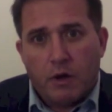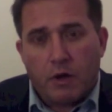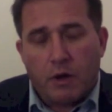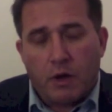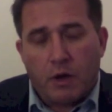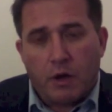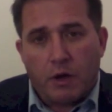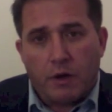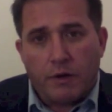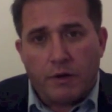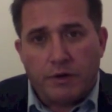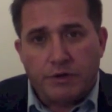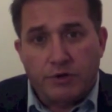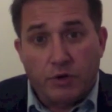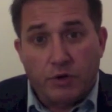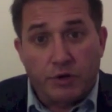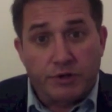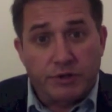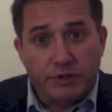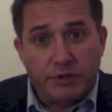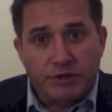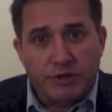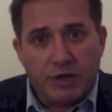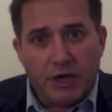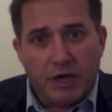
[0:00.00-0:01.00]
Uh, that's not
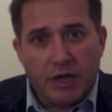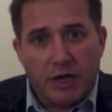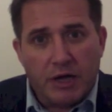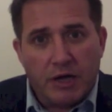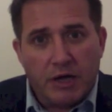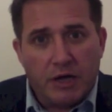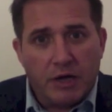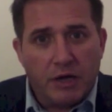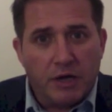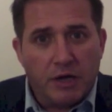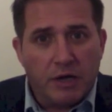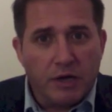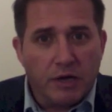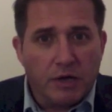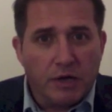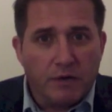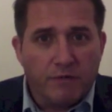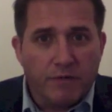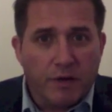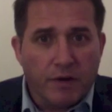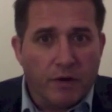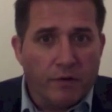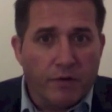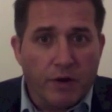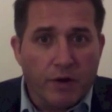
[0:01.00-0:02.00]
to say he
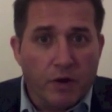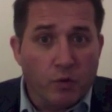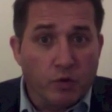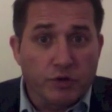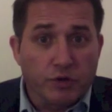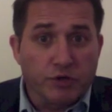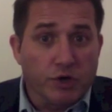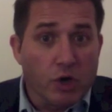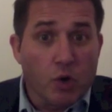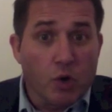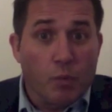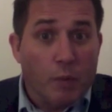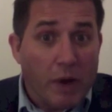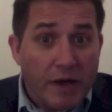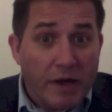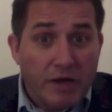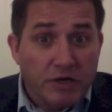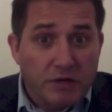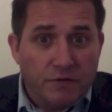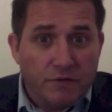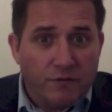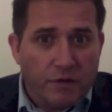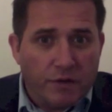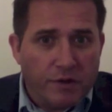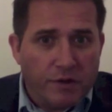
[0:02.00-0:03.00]
felt there was no
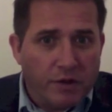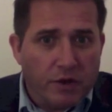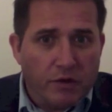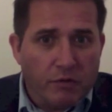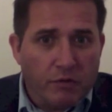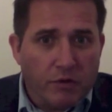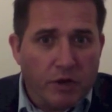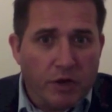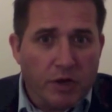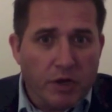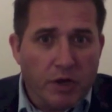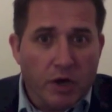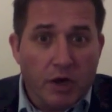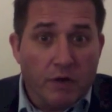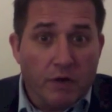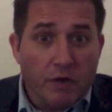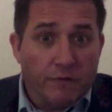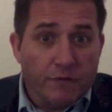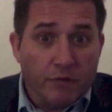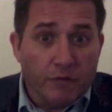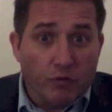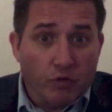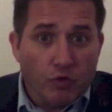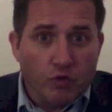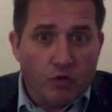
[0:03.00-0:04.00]
place for theory.
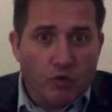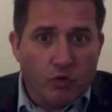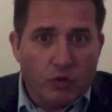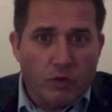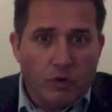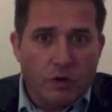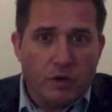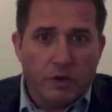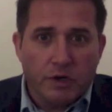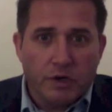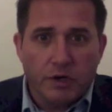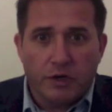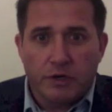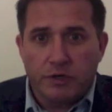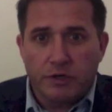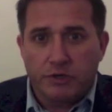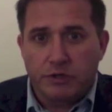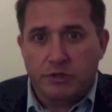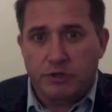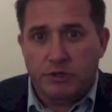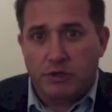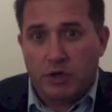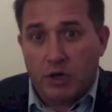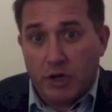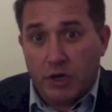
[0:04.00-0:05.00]
After all,
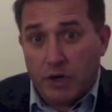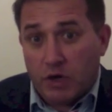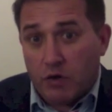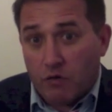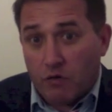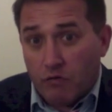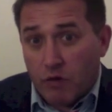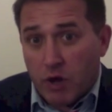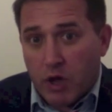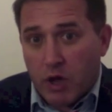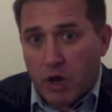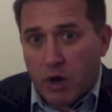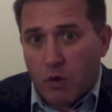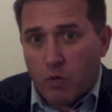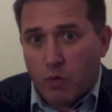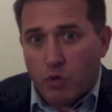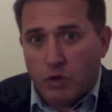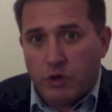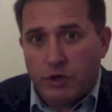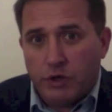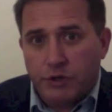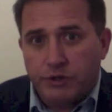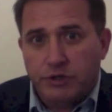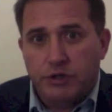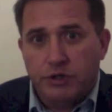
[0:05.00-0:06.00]
his early career
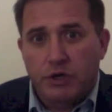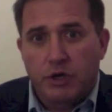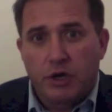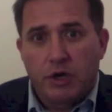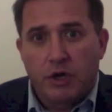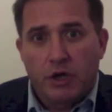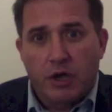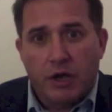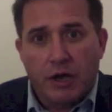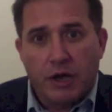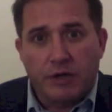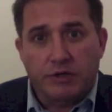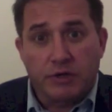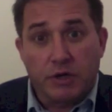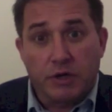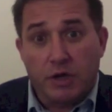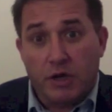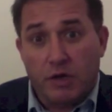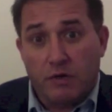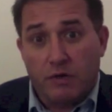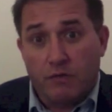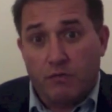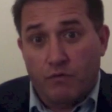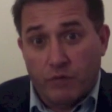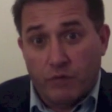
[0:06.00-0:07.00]
was as
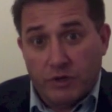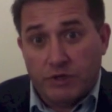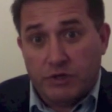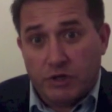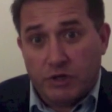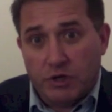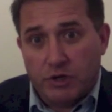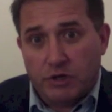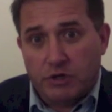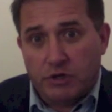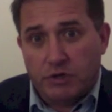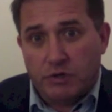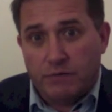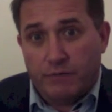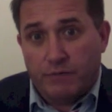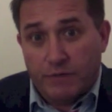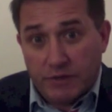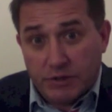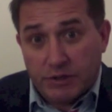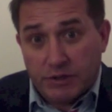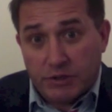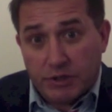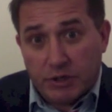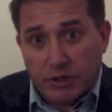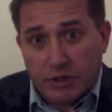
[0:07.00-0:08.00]
a research
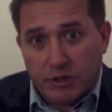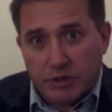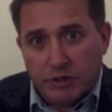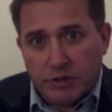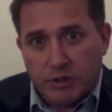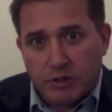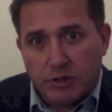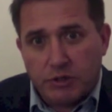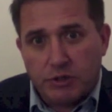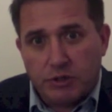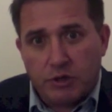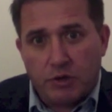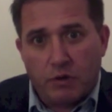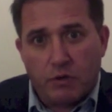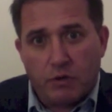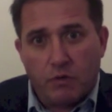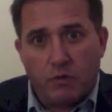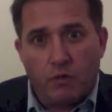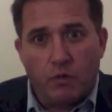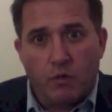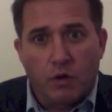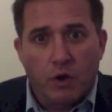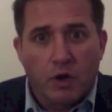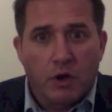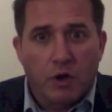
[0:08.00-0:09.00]
physicist,
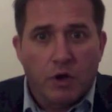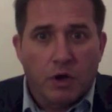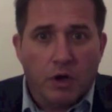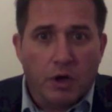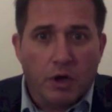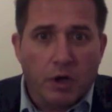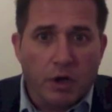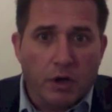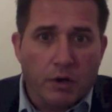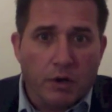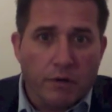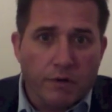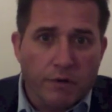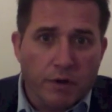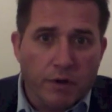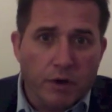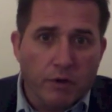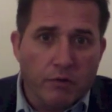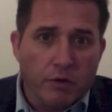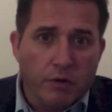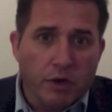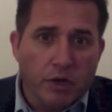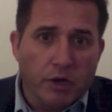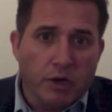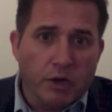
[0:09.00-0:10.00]
so uh,
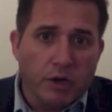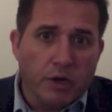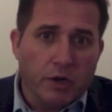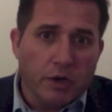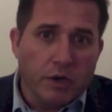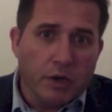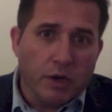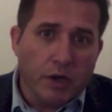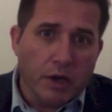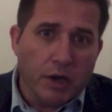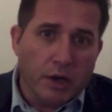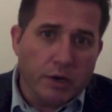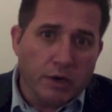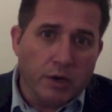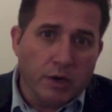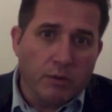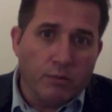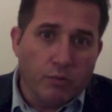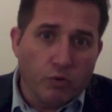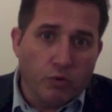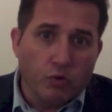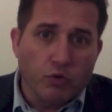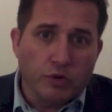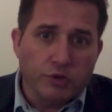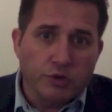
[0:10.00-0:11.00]
theory had an
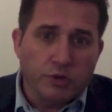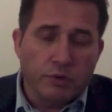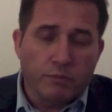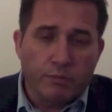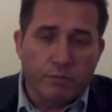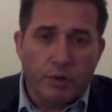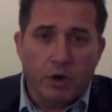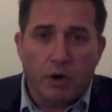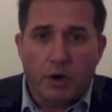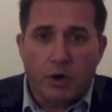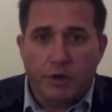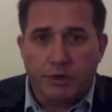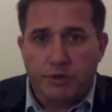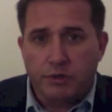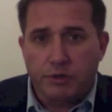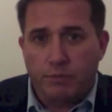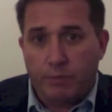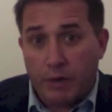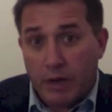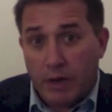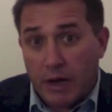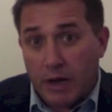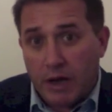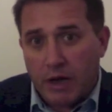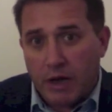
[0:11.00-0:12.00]
important part to
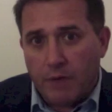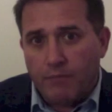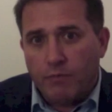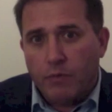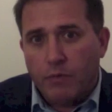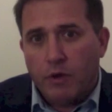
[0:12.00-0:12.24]
play.